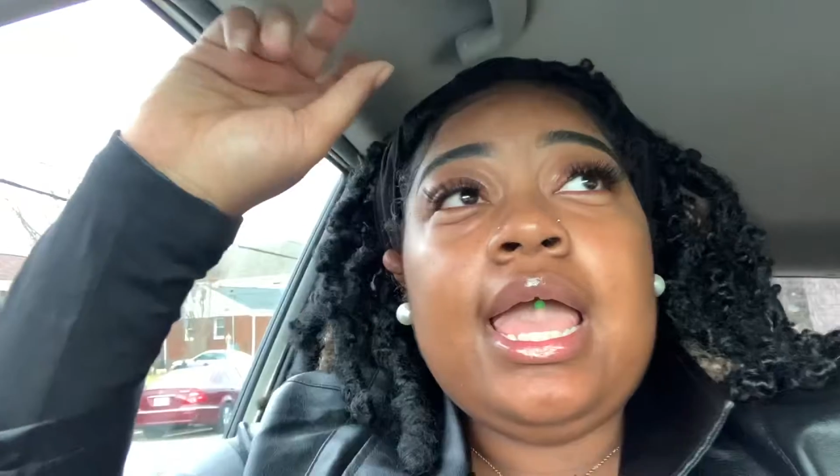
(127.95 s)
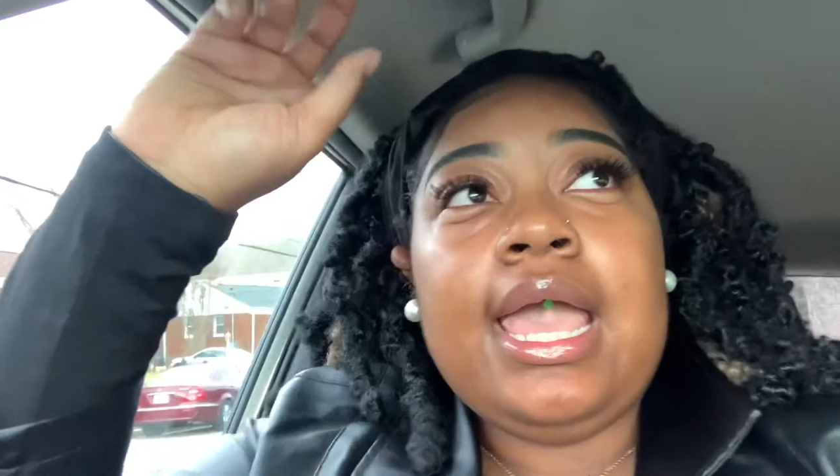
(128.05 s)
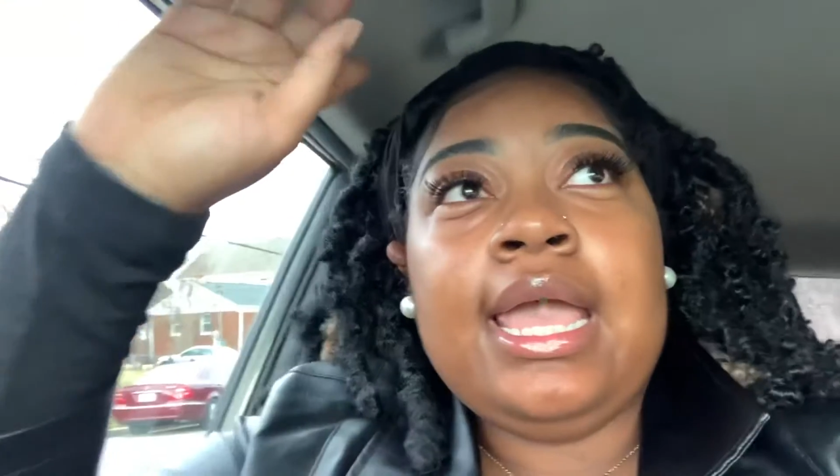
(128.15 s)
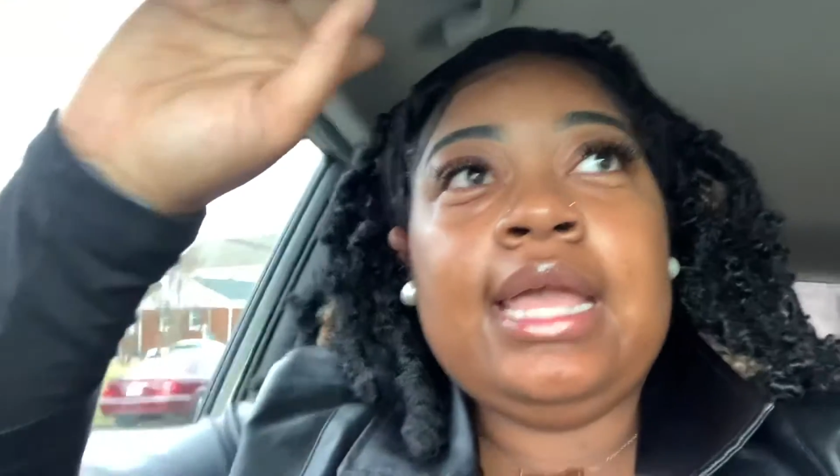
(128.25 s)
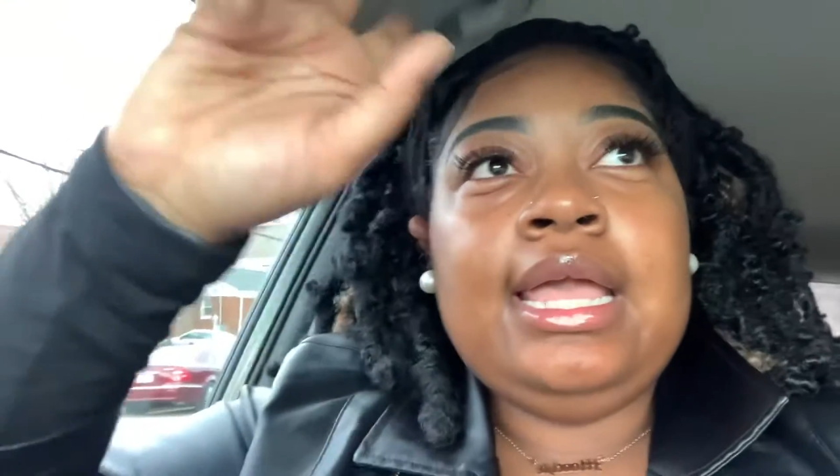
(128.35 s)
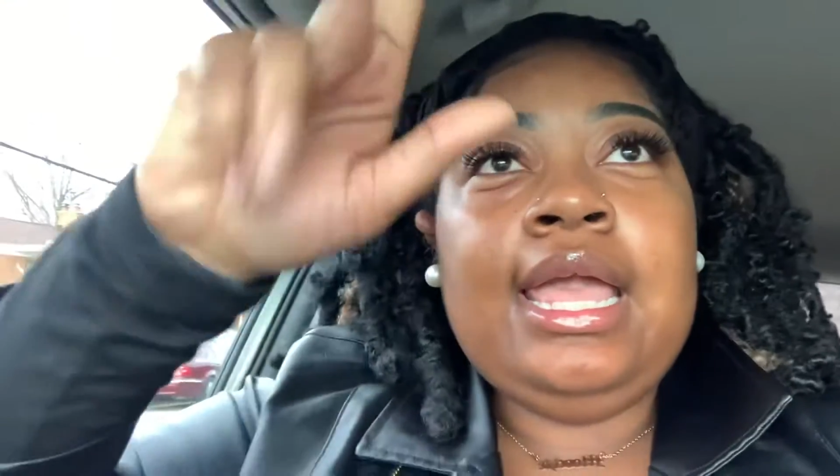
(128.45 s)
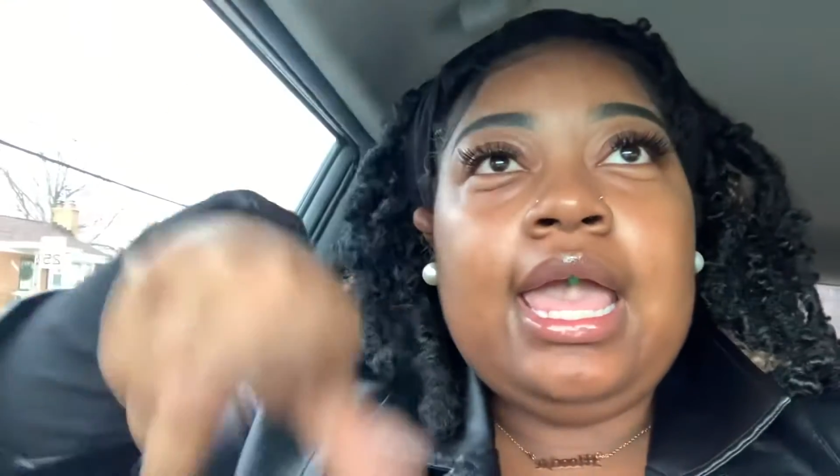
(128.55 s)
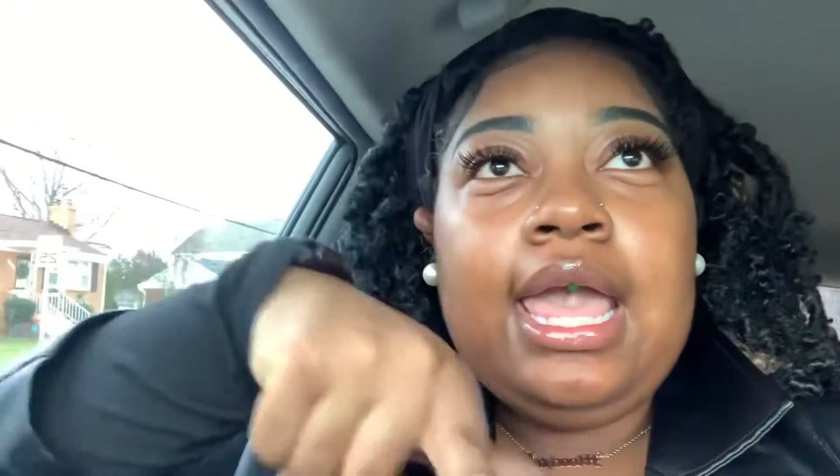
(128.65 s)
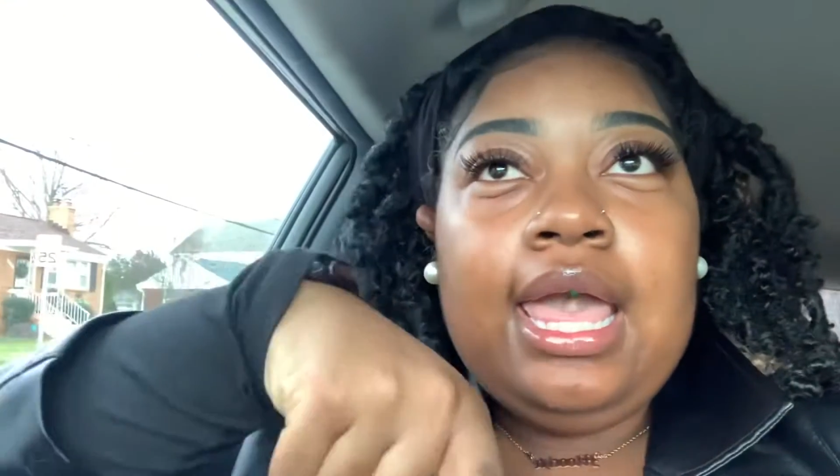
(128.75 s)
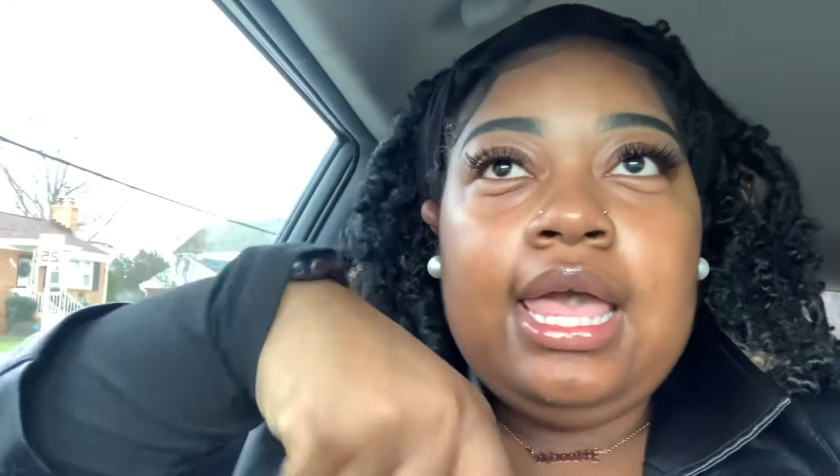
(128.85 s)
And
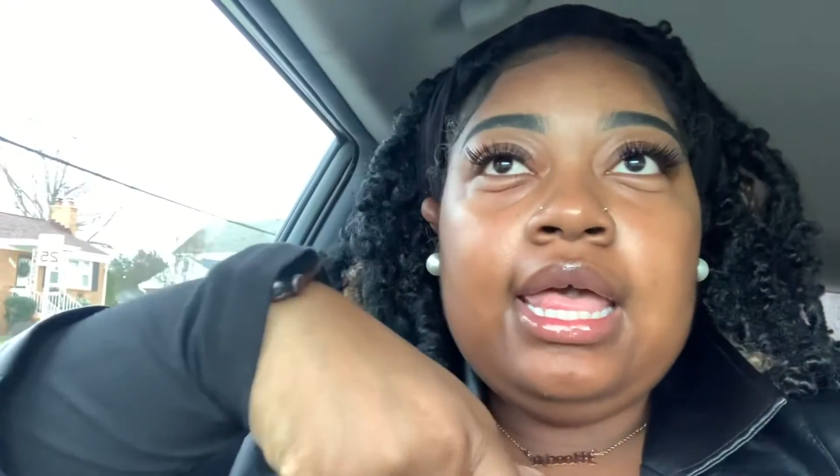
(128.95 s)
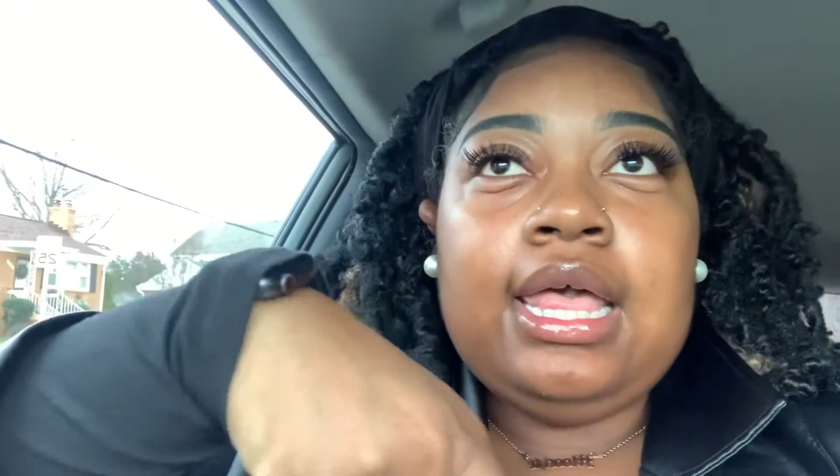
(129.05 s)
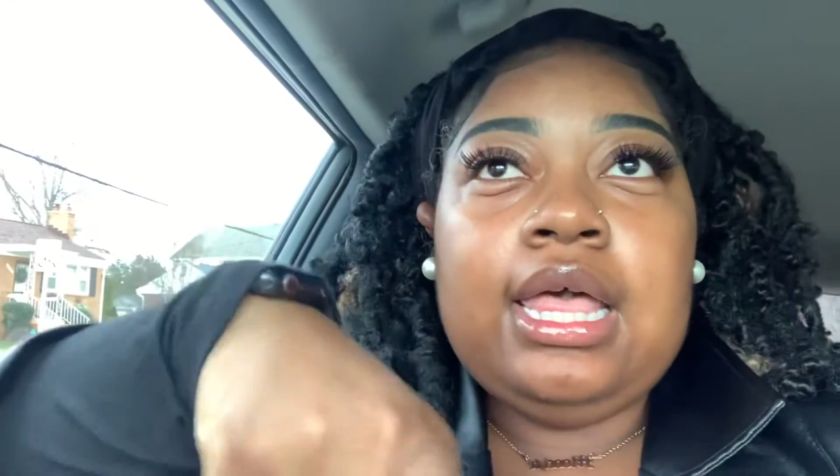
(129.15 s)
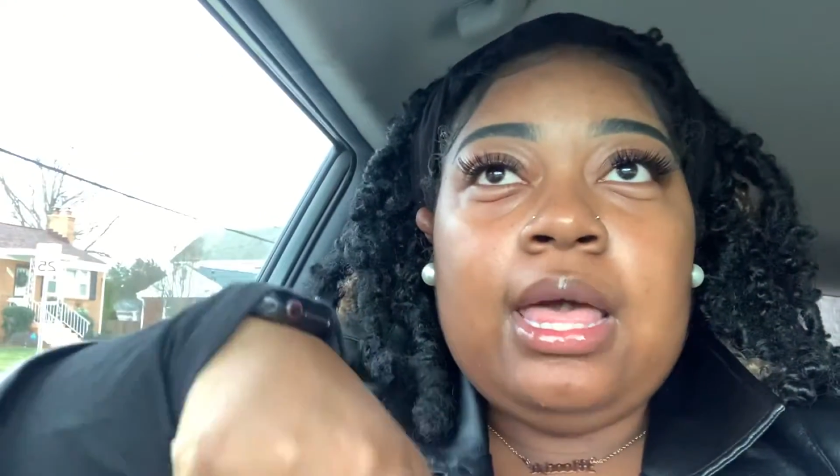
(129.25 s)
yeah,